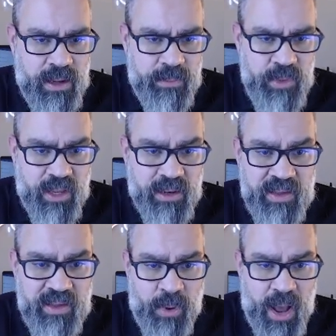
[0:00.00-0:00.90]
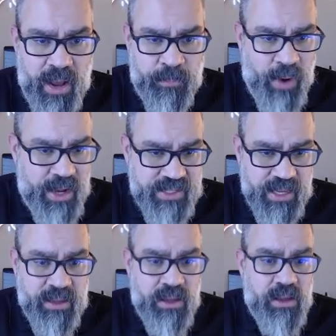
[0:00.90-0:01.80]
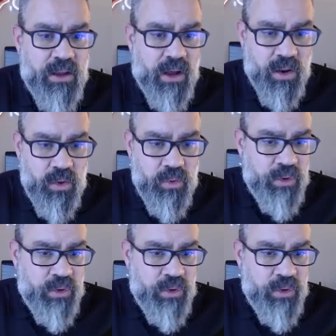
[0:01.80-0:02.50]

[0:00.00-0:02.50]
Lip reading: You can leave product pricing alone.